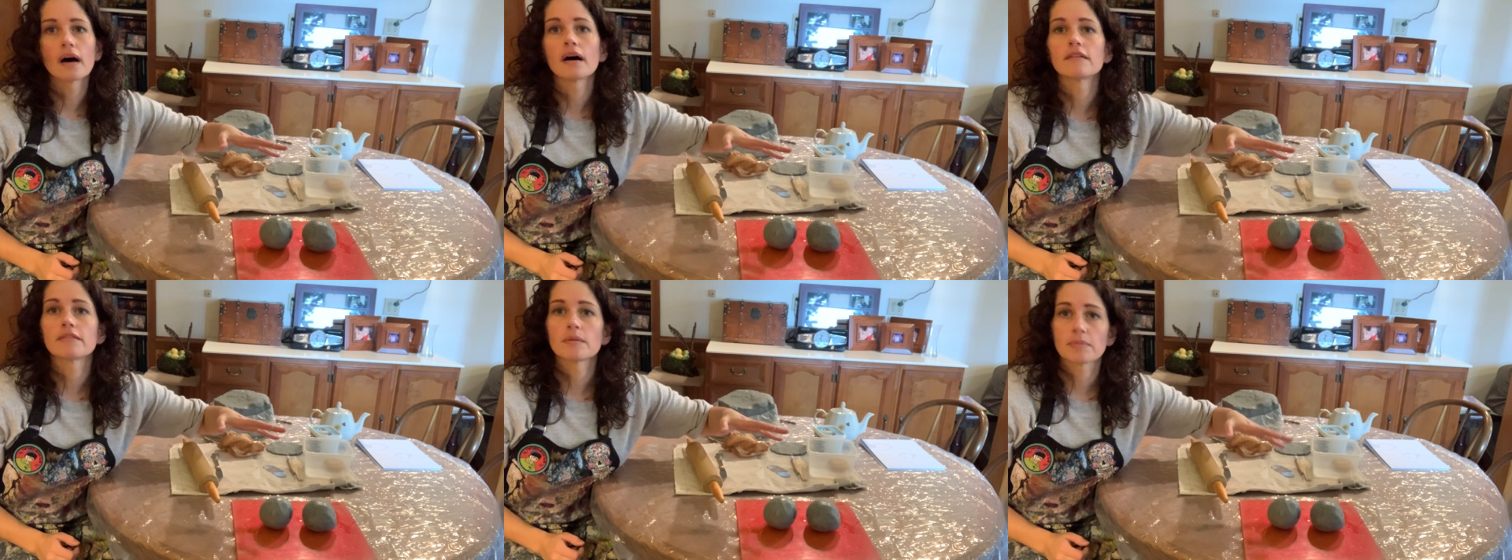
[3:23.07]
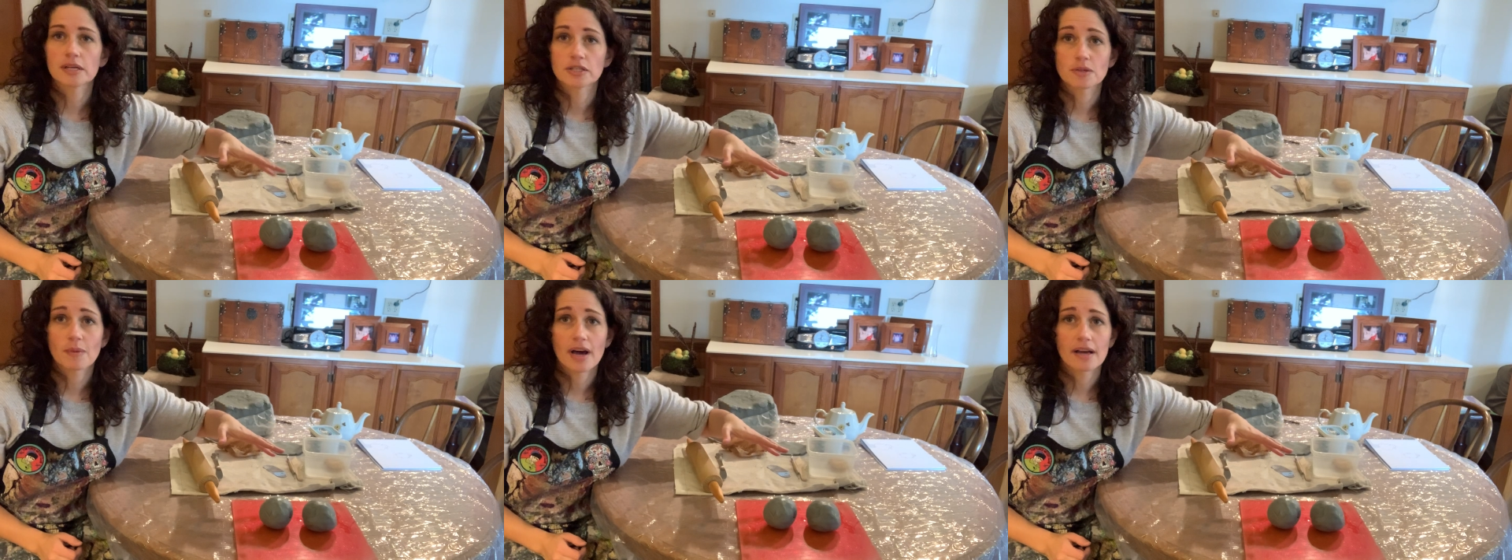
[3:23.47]
of the
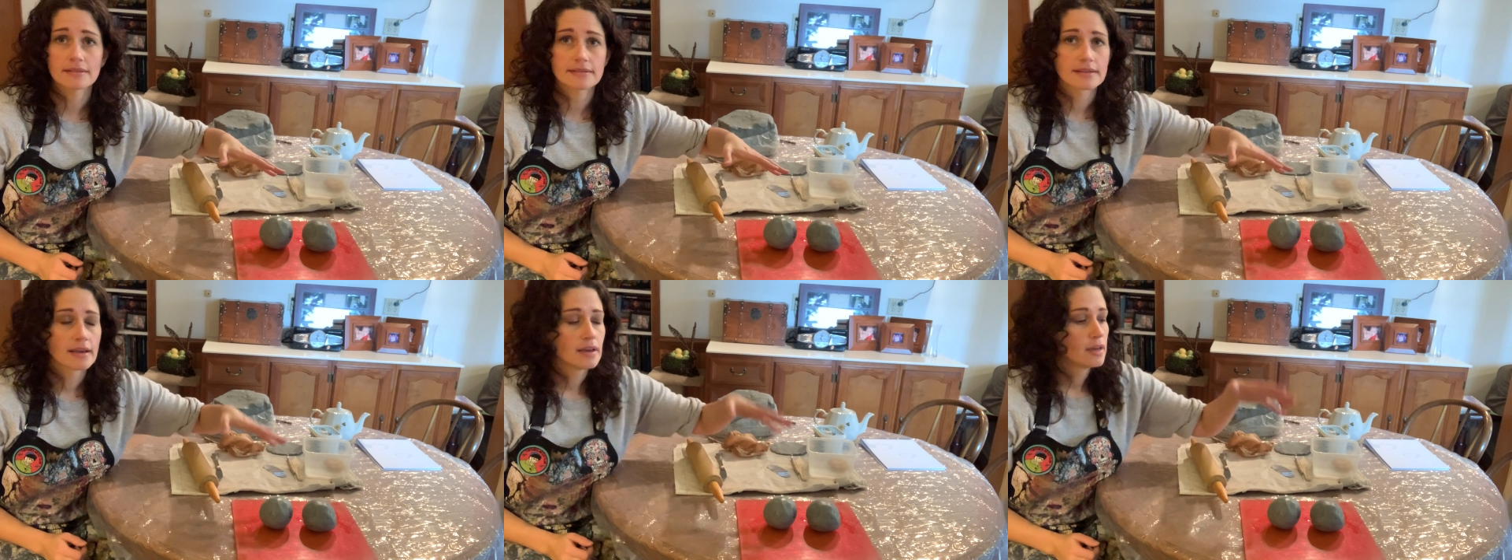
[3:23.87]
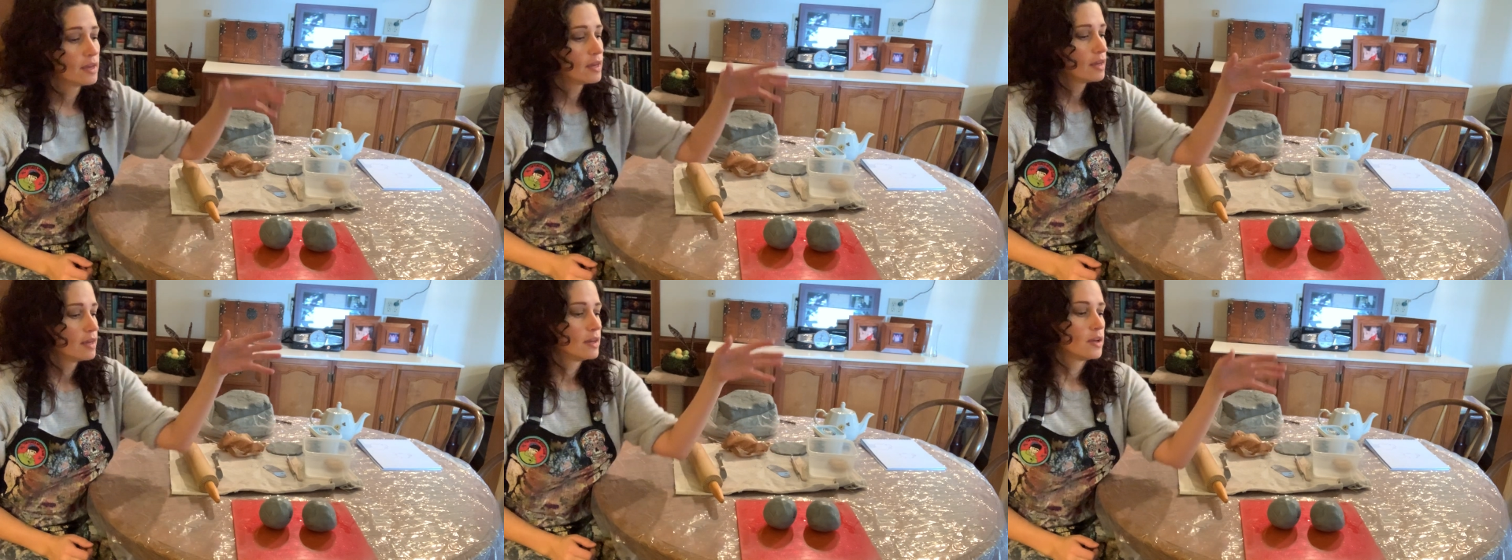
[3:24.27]
pinch pots.
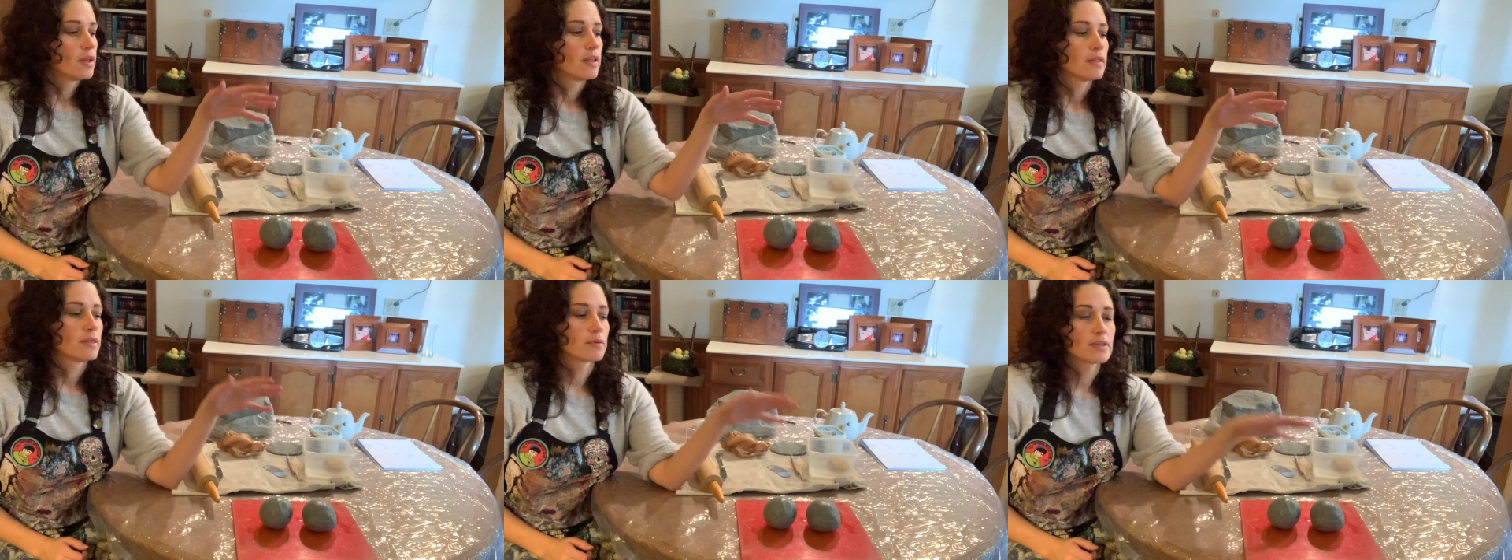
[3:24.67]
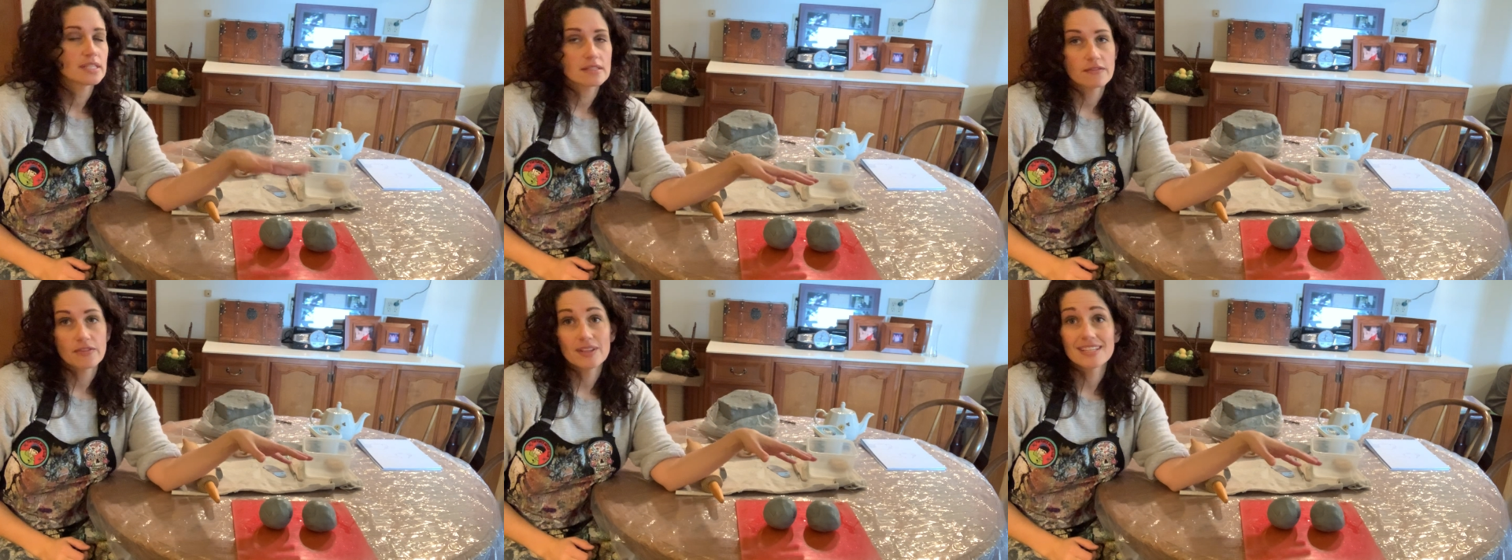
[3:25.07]
The
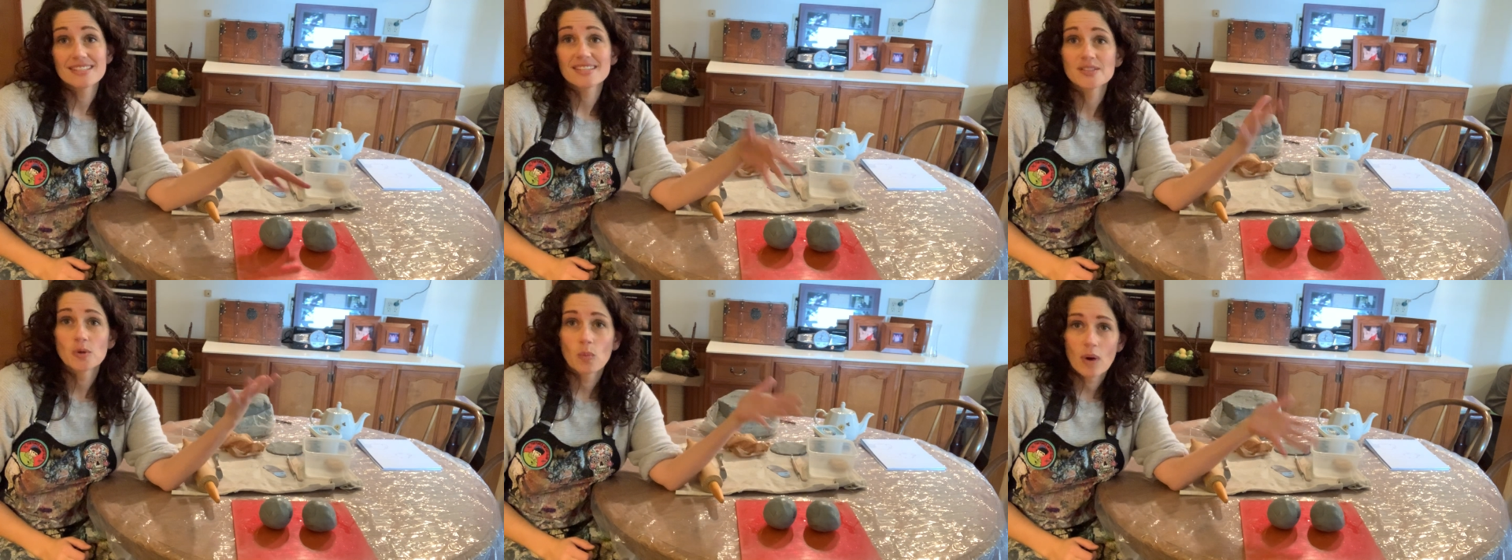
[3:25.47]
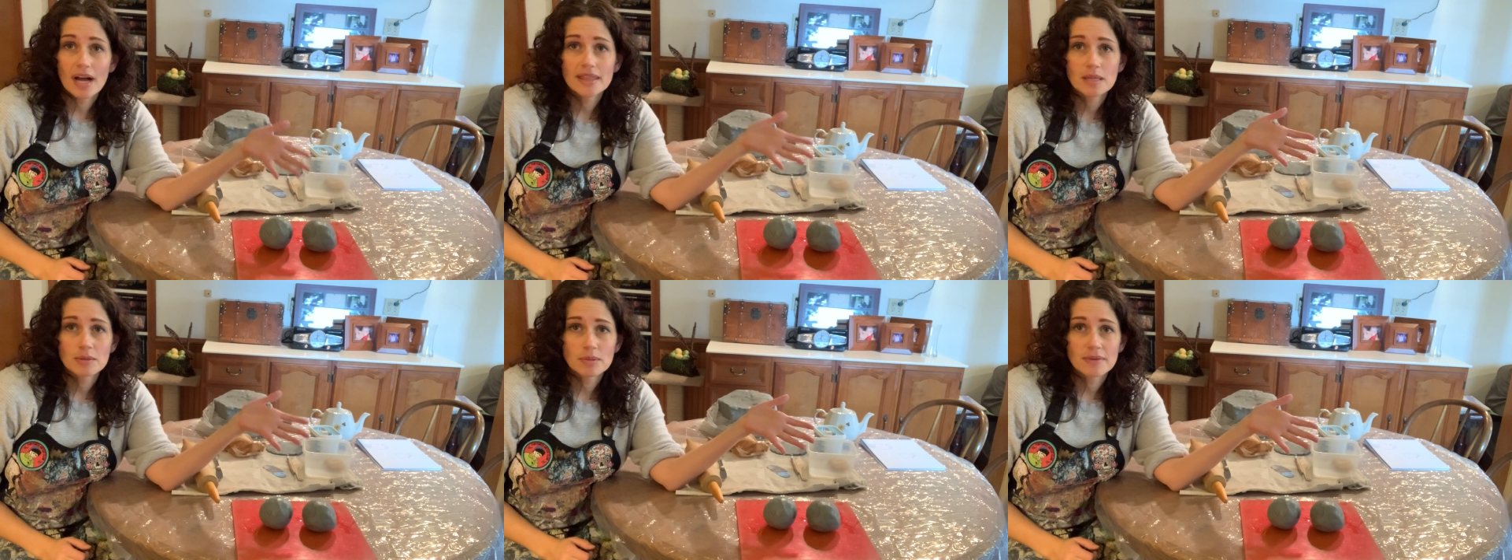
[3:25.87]
reason for this is you want
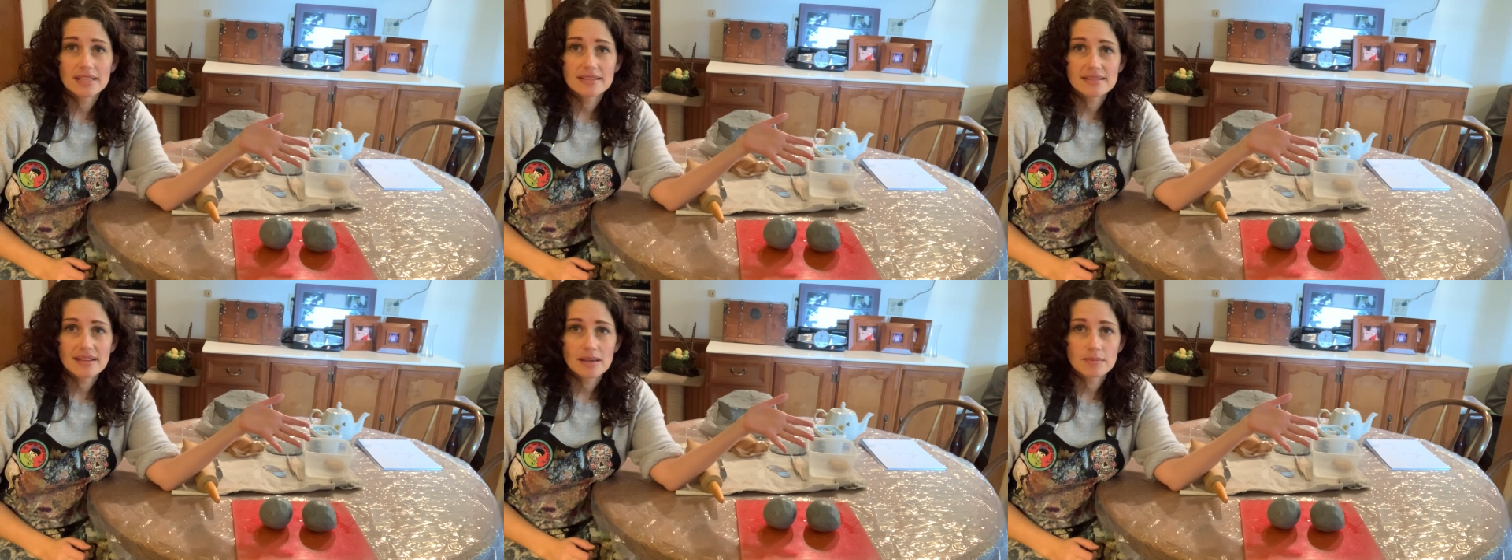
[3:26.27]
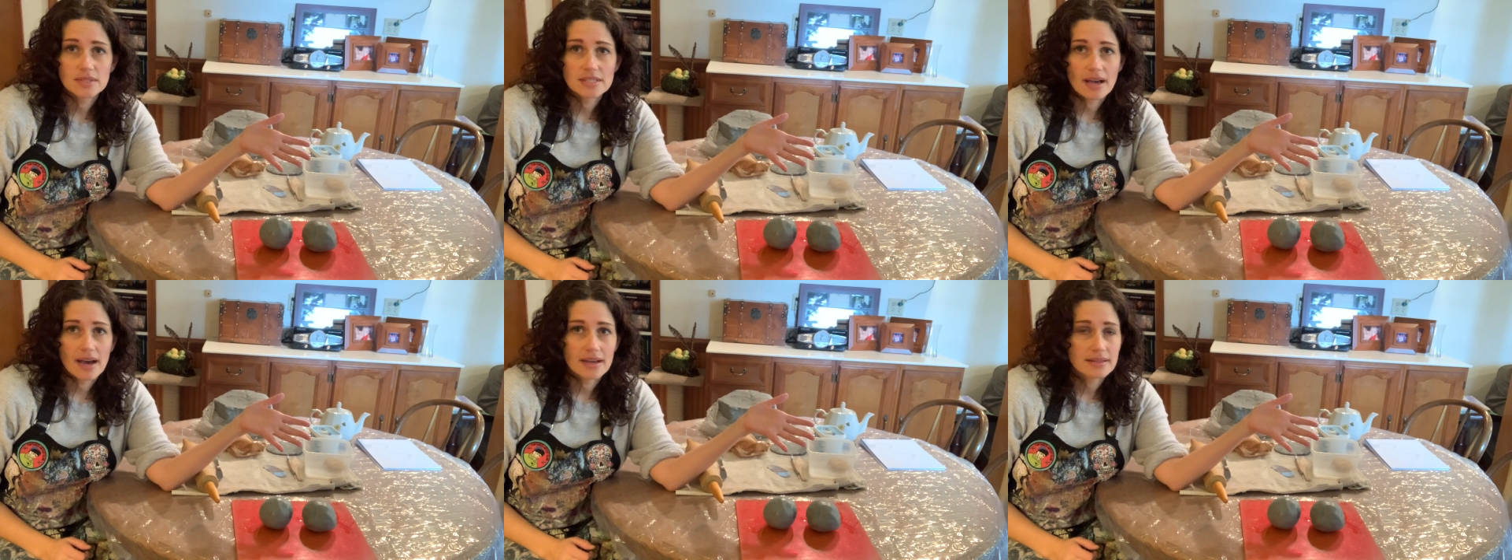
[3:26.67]
them to be the same
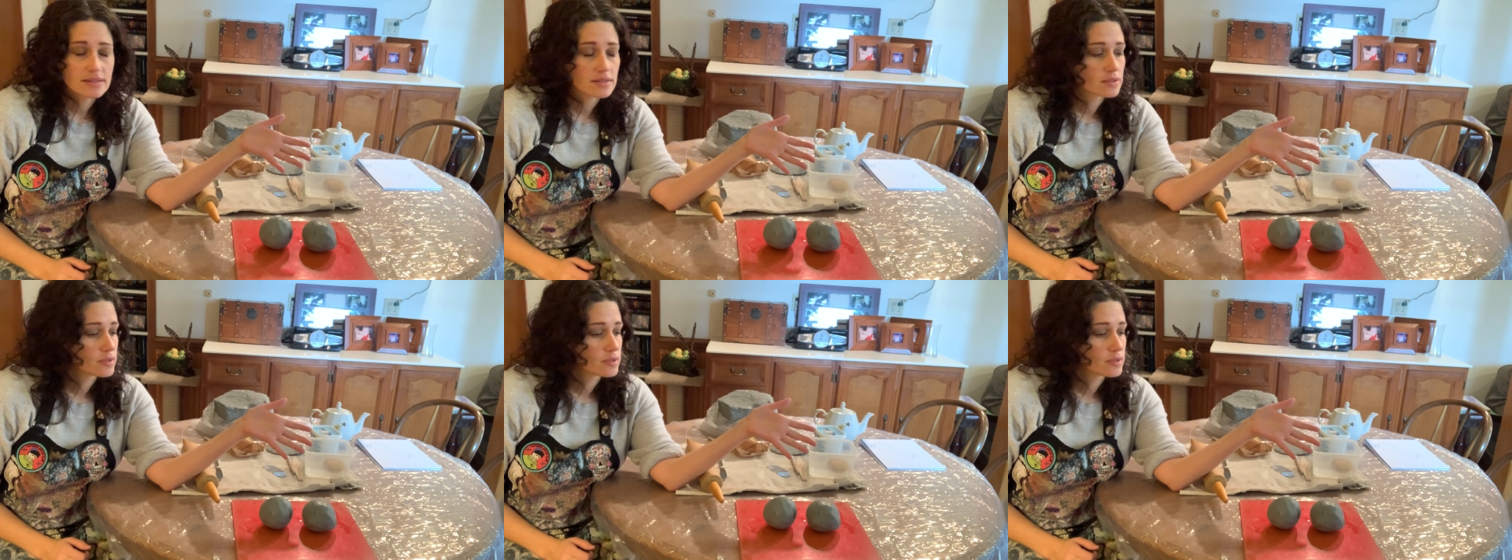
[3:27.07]
size.